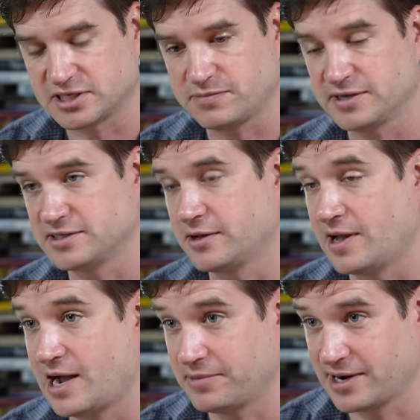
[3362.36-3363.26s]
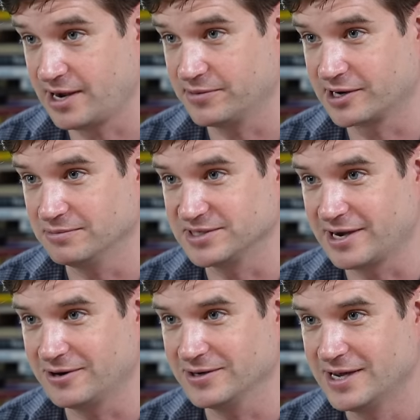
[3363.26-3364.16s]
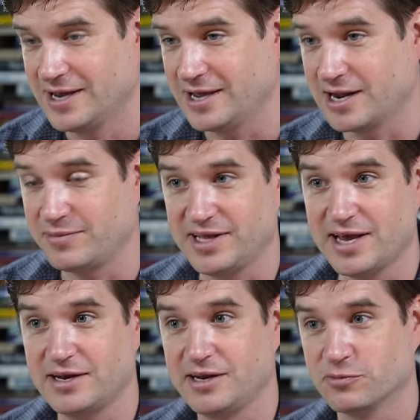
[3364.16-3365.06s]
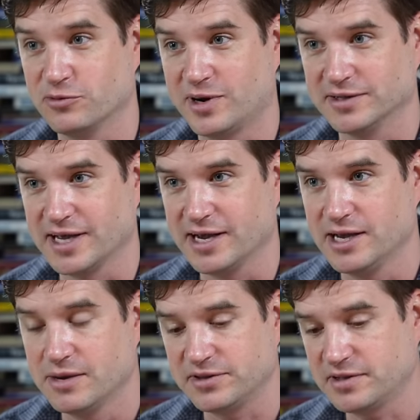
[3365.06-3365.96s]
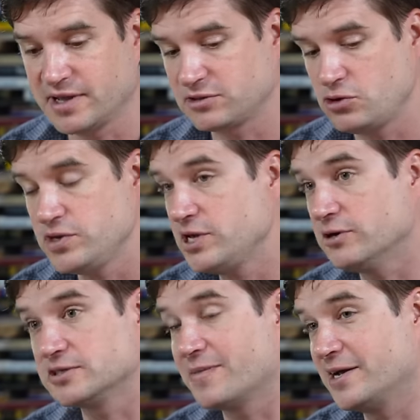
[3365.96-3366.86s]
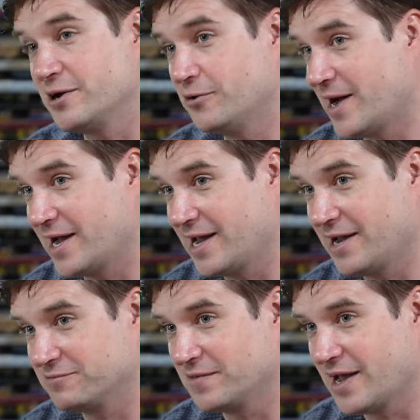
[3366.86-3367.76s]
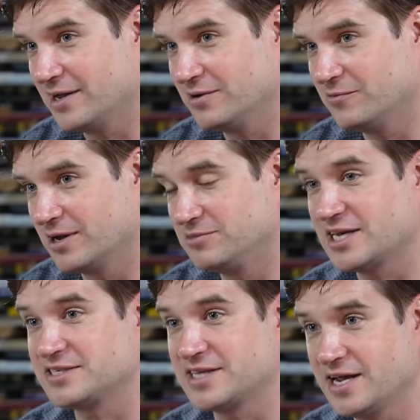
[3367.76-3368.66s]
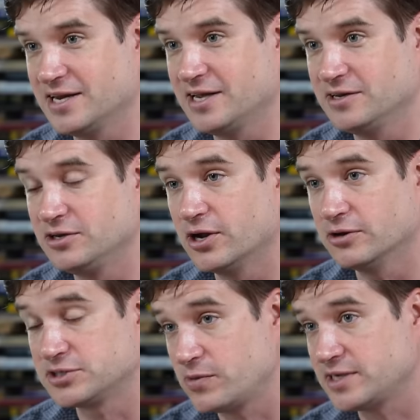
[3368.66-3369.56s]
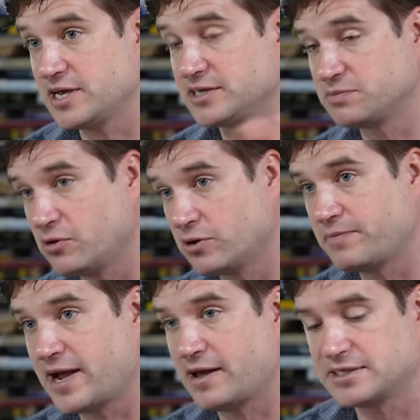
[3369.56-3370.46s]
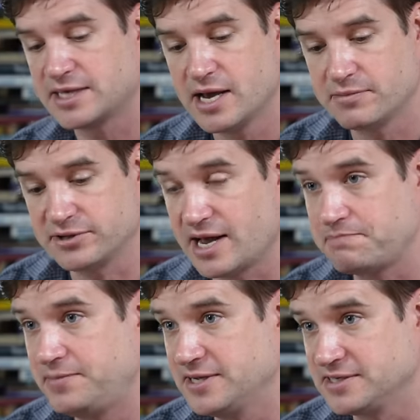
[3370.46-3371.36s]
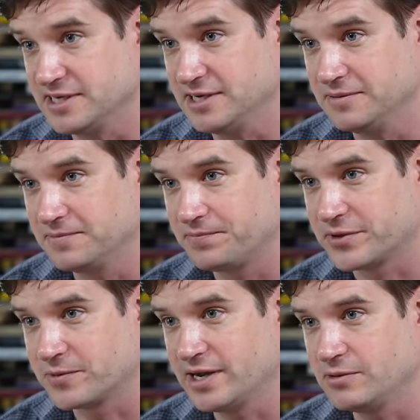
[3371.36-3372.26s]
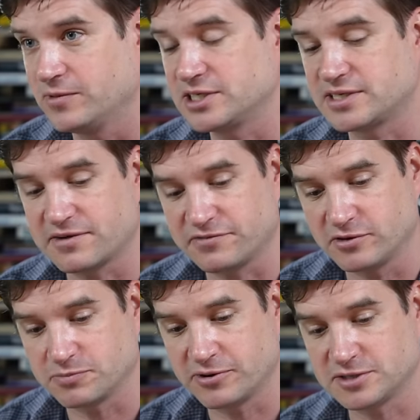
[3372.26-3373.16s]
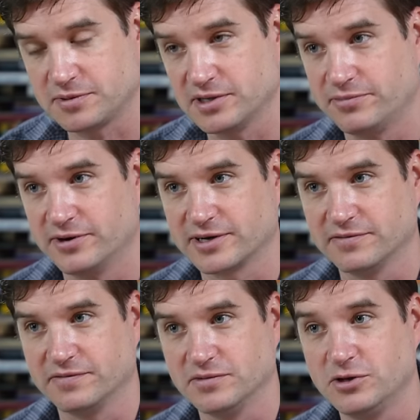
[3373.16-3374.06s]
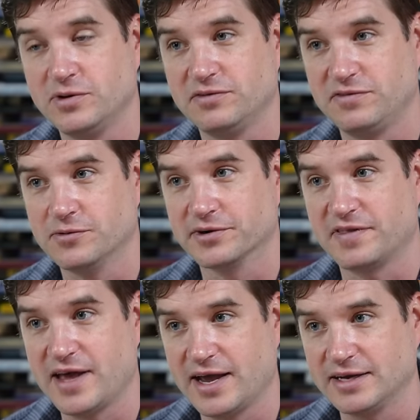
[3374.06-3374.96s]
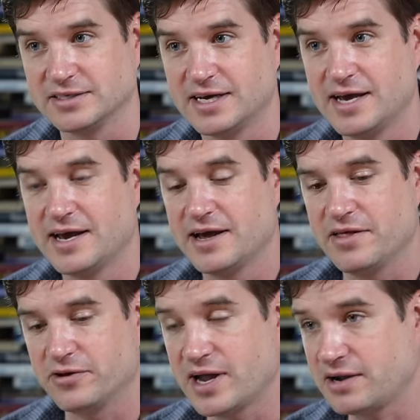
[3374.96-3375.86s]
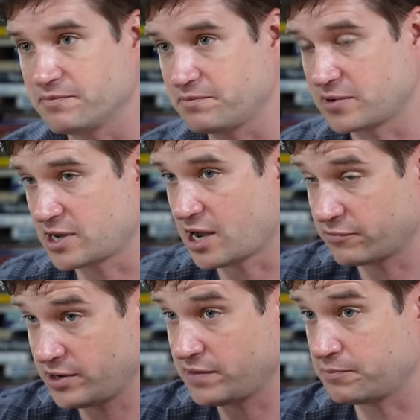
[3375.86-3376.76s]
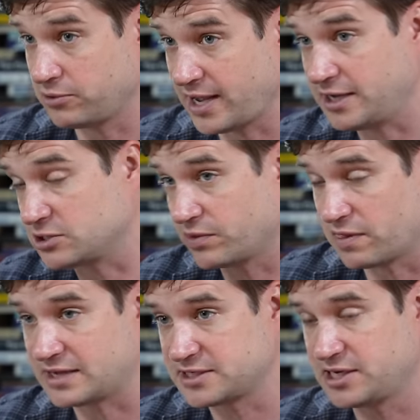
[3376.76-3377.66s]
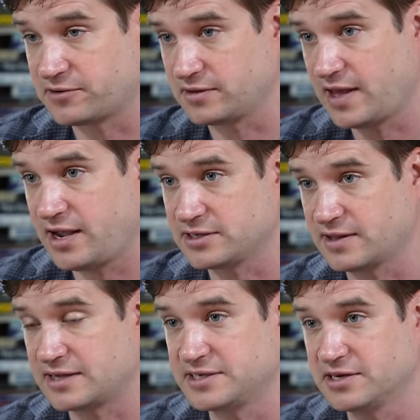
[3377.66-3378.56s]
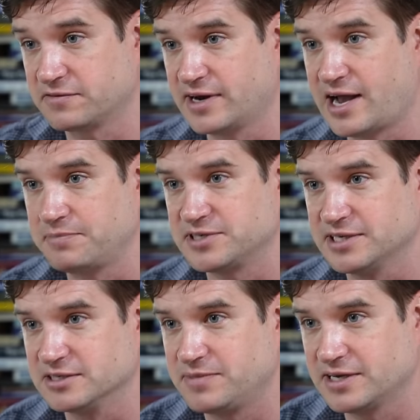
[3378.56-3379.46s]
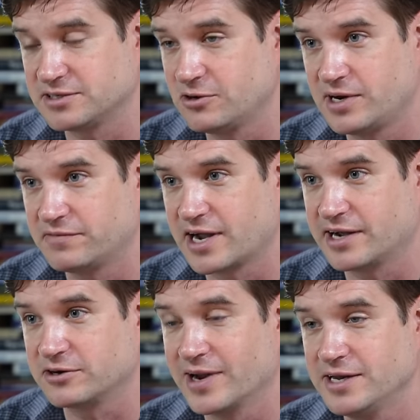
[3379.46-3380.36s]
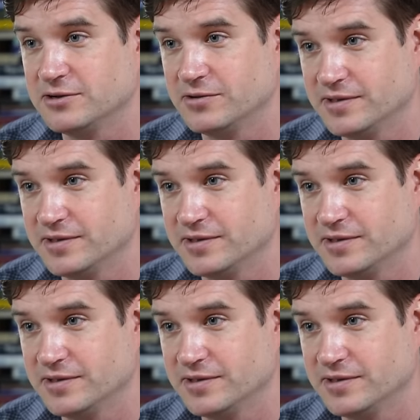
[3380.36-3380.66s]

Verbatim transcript: months until Oppenheimer comes out, and I'm in the editing room all day. But then like two years might go by after that when I'm gestating, you yeah. know. So it's it's more balanced, but they're not busy, yeah, right. Which is that first principle in the book of doing fewer things. They're not covering their plates with lots of different things and lots of different options because no one ever got great doing